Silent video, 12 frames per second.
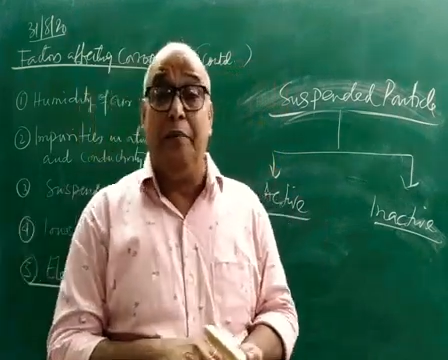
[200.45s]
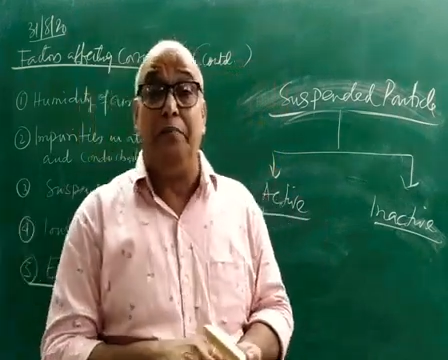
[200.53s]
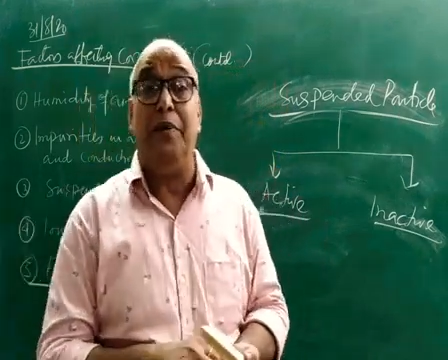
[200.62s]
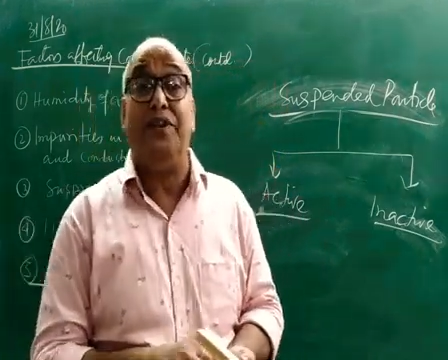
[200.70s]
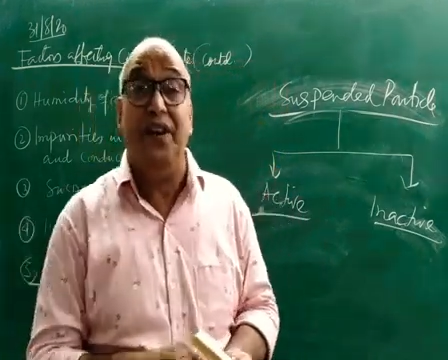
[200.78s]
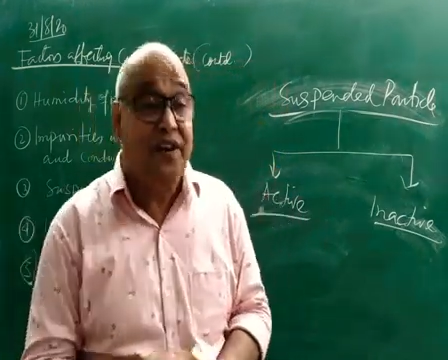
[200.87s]

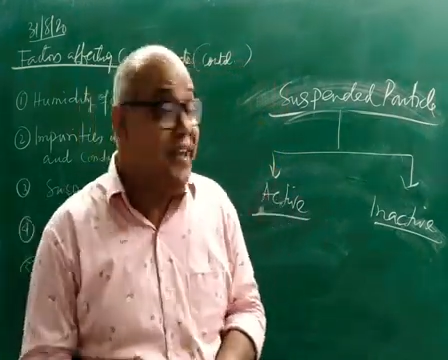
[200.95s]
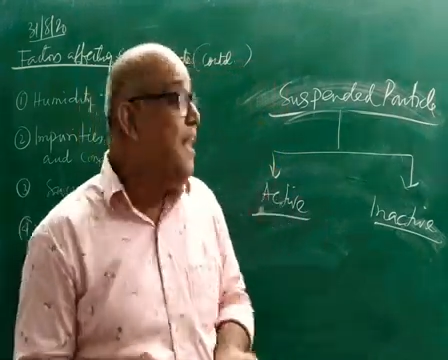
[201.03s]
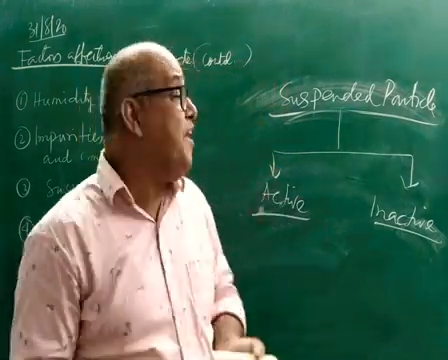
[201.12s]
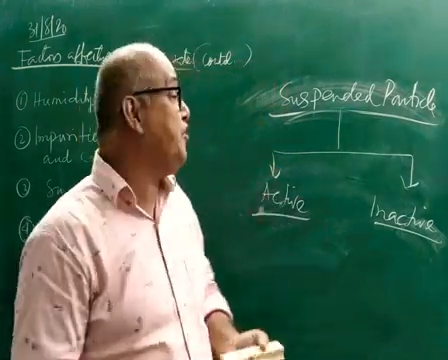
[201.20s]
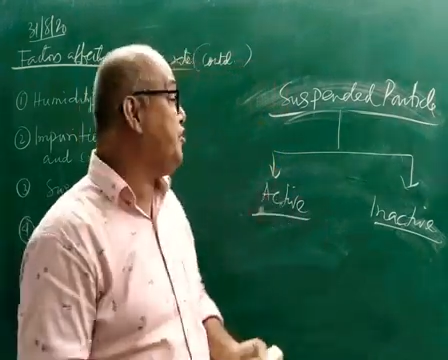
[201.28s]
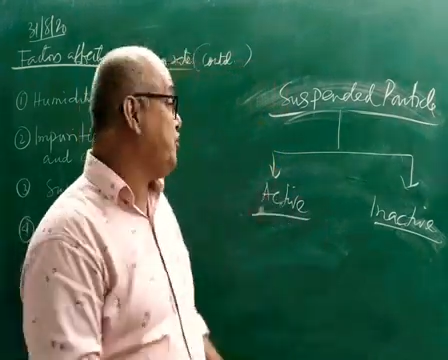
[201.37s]
But in
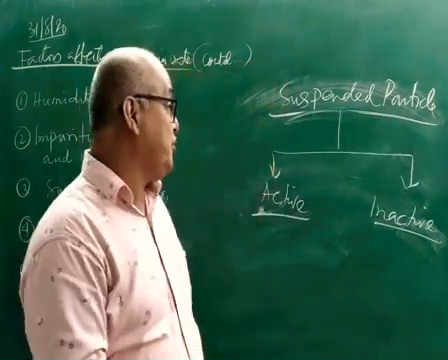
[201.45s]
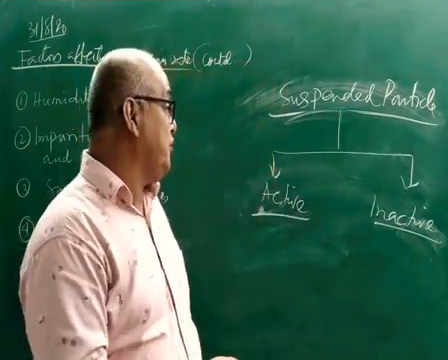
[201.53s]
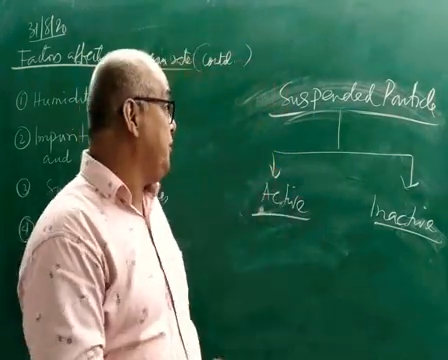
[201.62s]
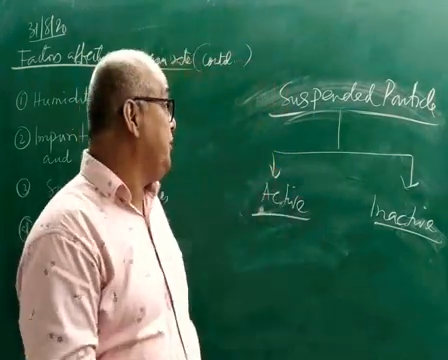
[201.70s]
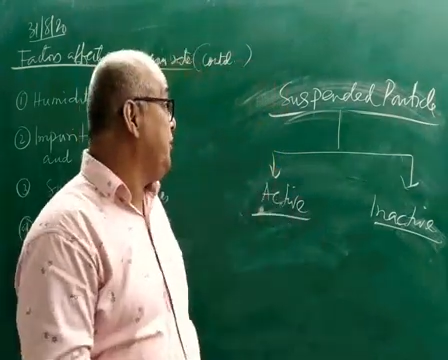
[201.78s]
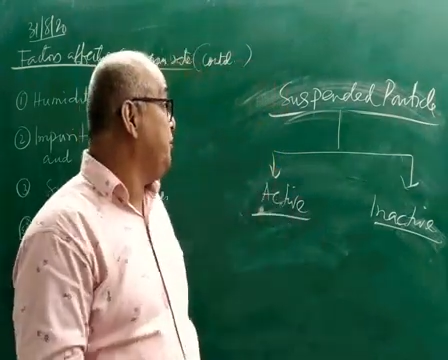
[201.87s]
case
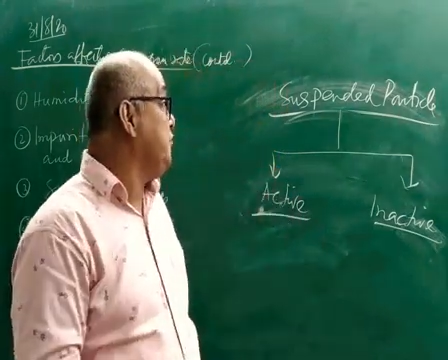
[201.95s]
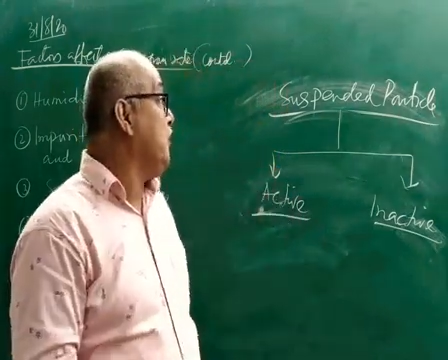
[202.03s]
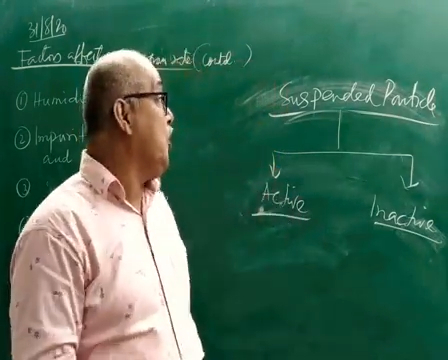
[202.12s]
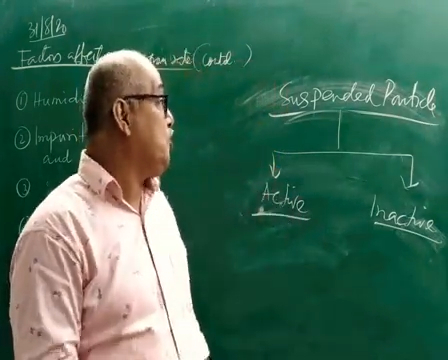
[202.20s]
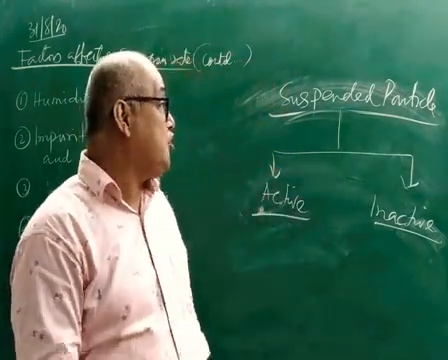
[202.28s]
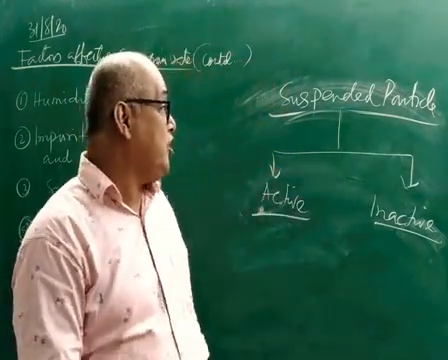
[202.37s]

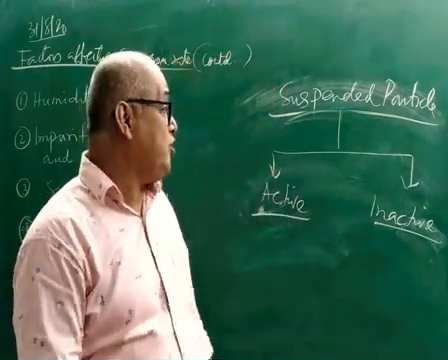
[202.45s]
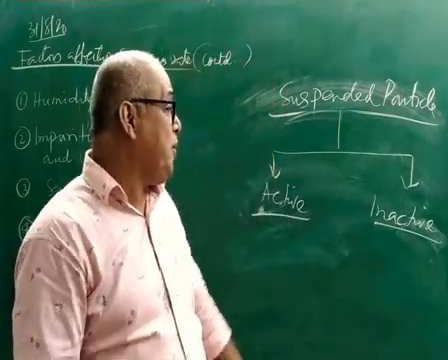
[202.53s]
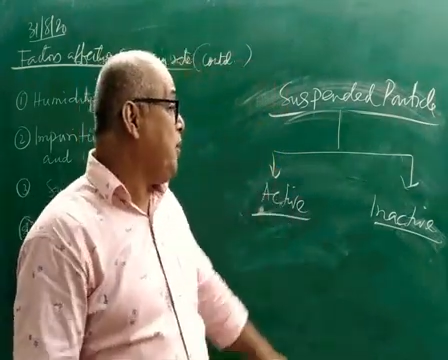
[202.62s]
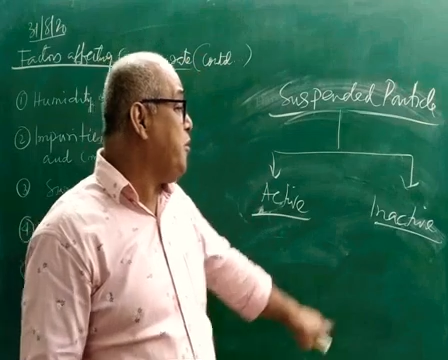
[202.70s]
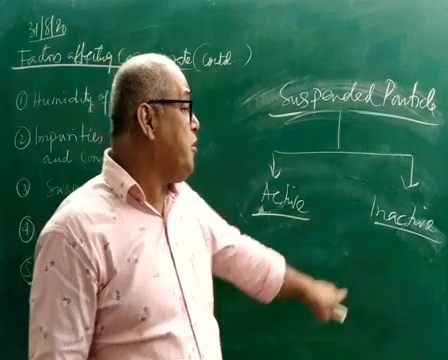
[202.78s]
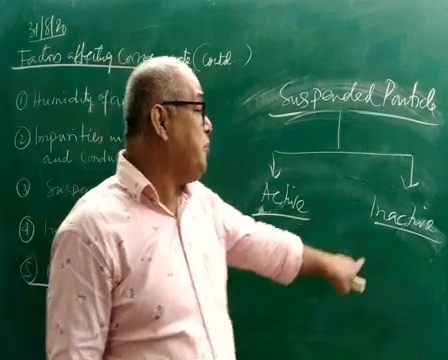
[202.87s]
your
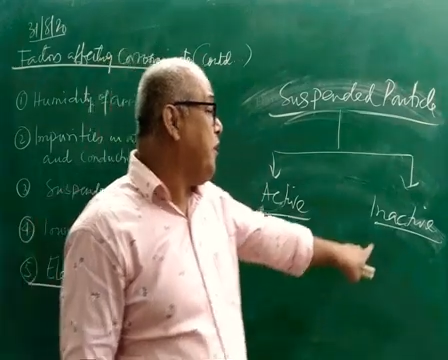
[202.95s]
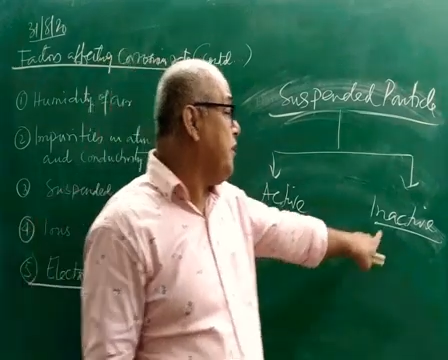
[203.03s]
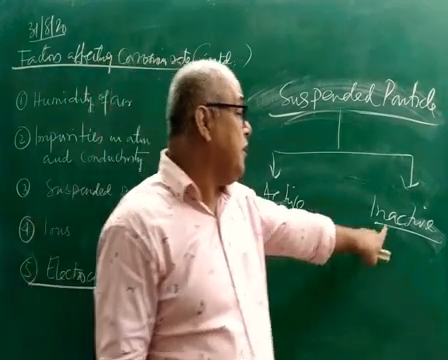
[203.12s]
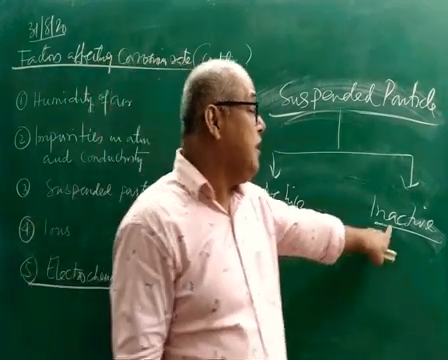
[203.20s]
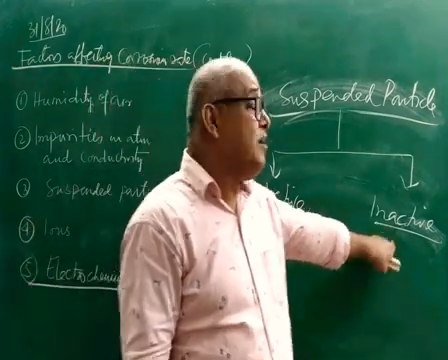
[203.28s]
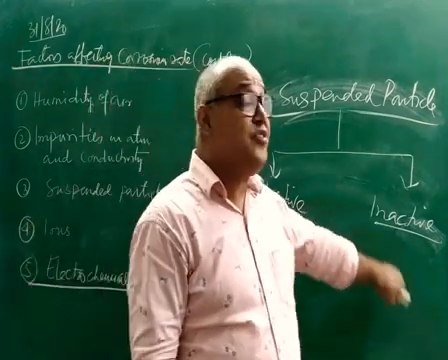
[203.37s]
suspended
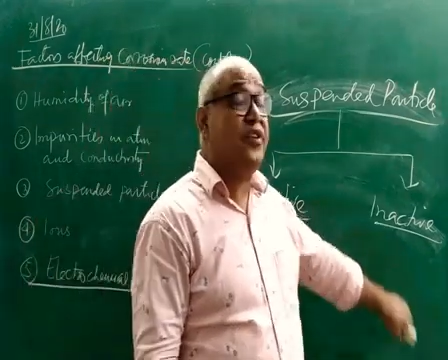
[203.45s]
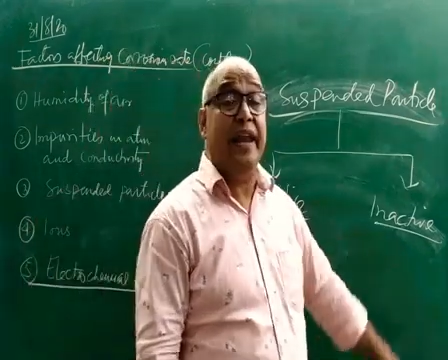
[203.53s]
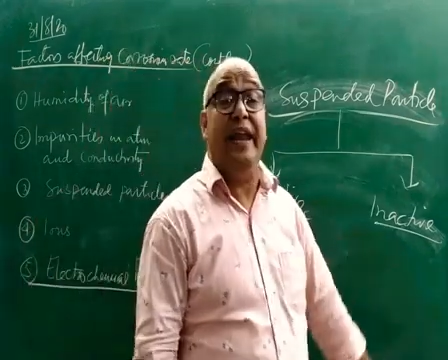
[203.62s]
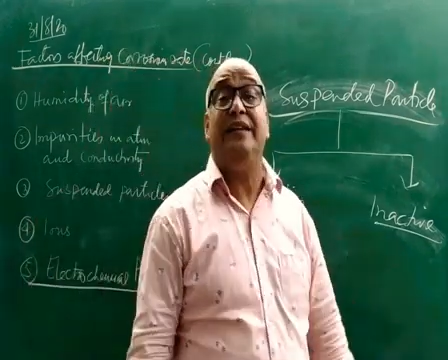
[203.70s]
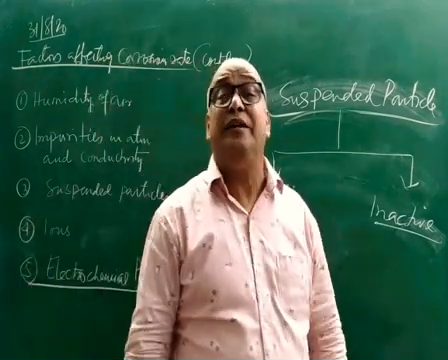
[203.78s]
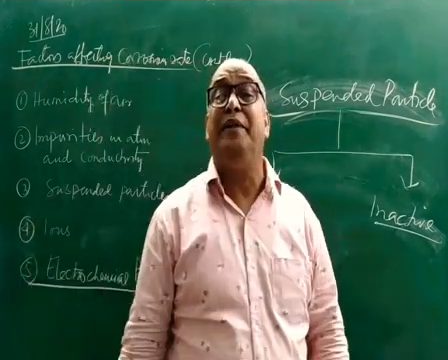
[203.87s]
particle is
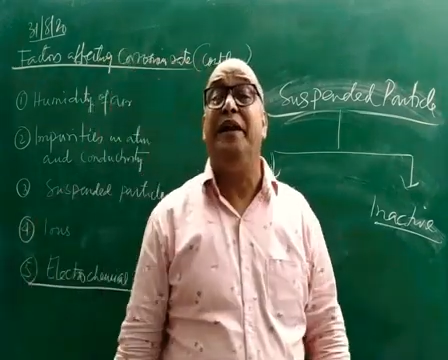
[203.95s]
inactive